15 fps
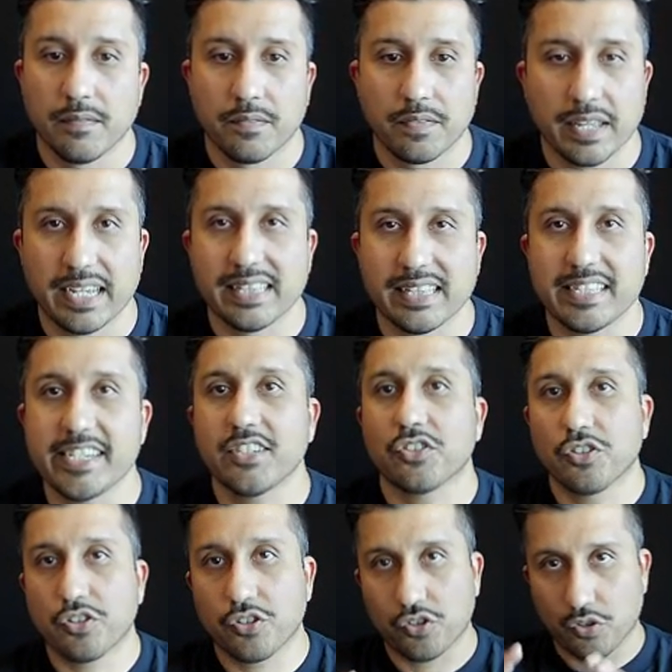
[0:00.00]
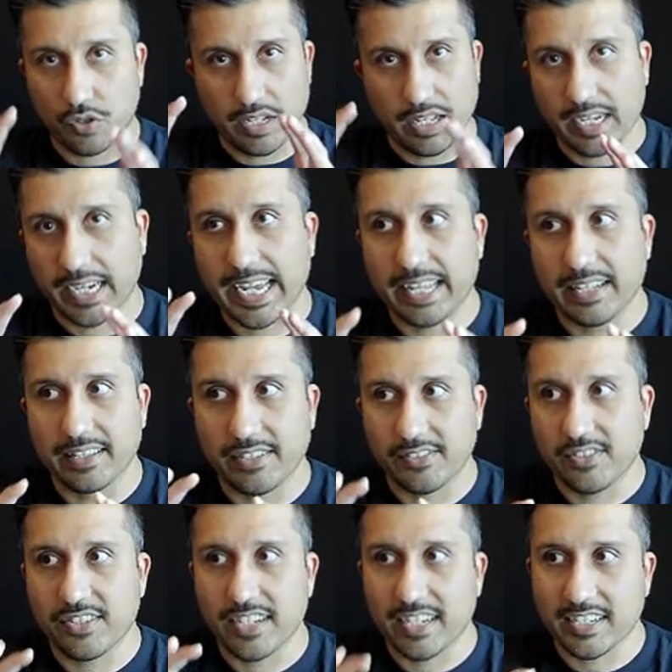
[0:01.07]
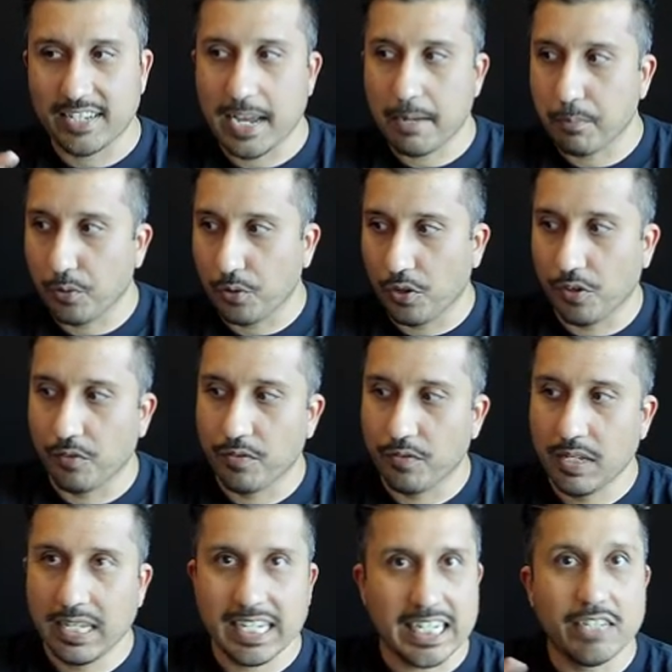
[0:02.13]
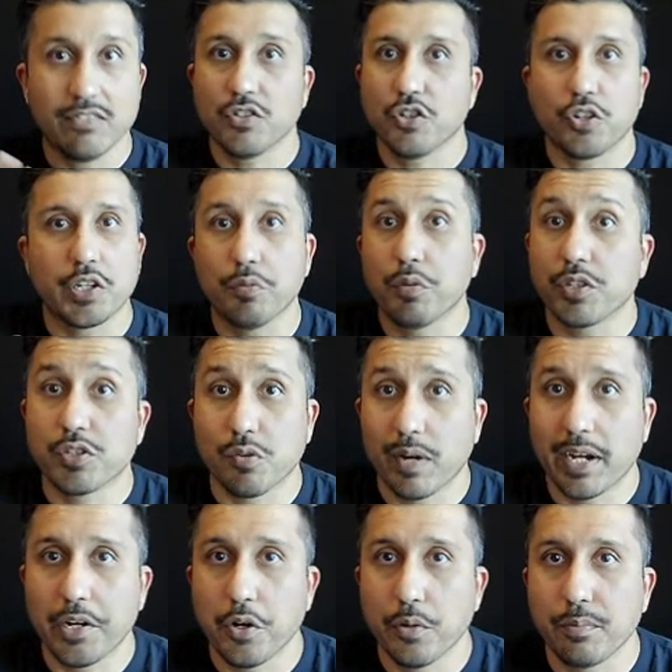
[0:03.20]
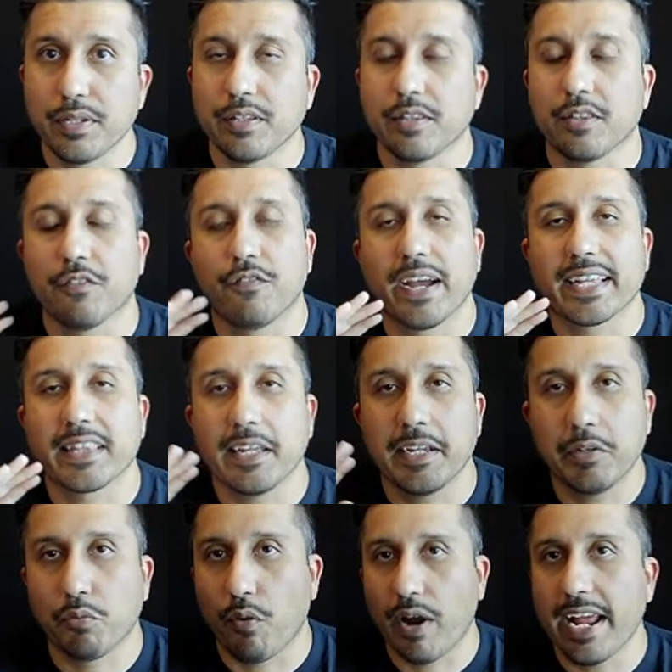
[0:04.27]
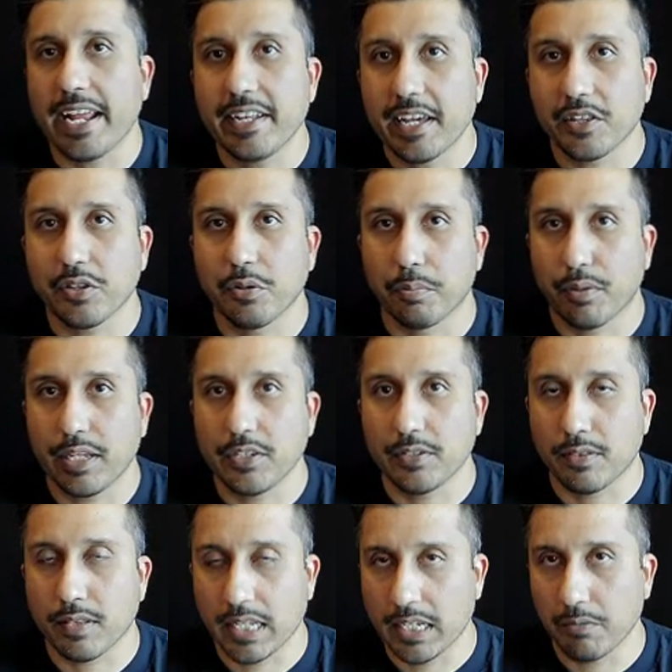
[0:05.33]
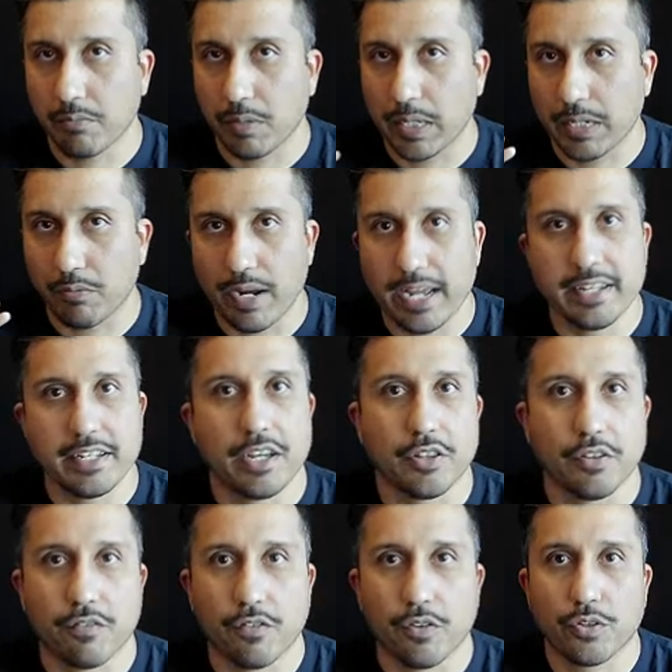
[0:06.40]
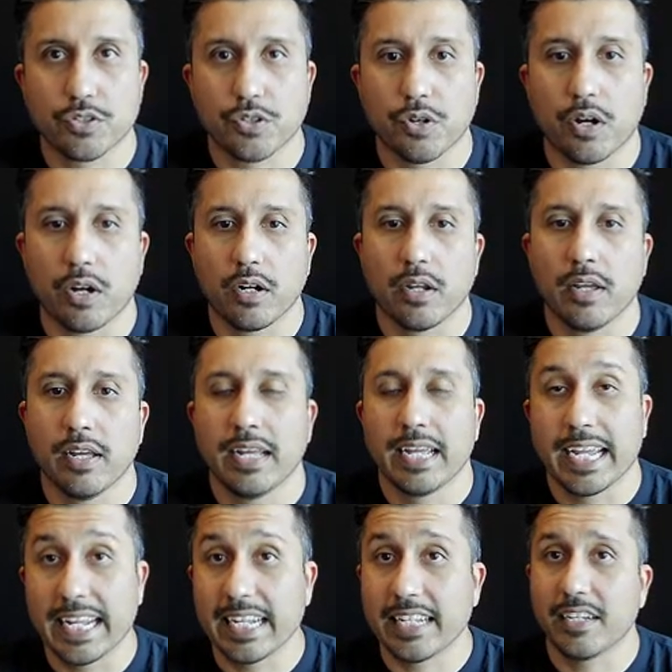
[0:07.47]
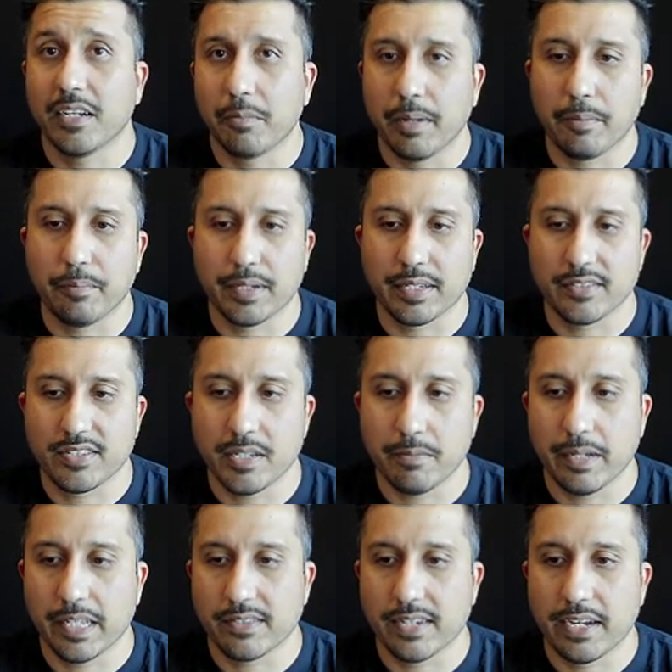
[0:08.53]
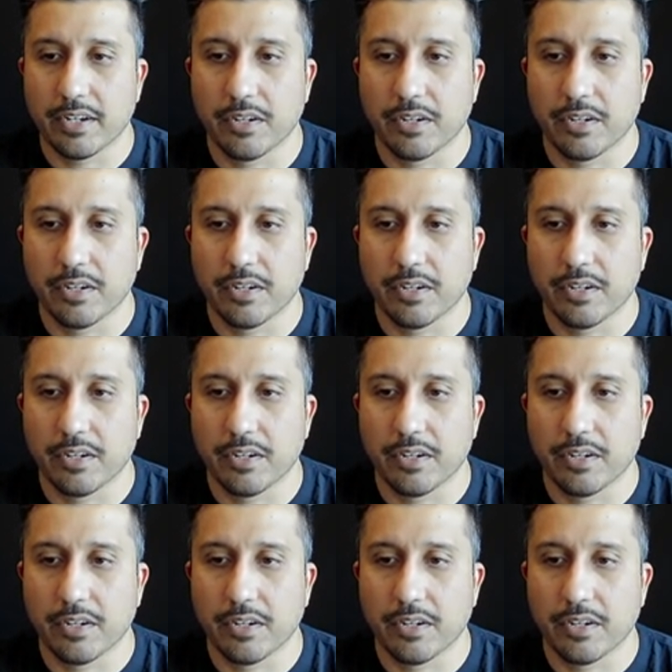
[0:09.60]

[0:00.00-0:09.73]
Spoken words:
And these are the short, again, this is an example of, even though he wasn't wide open, the fact that he ran down the play, he ran down the floor so hard, it ended up helping his teammates out.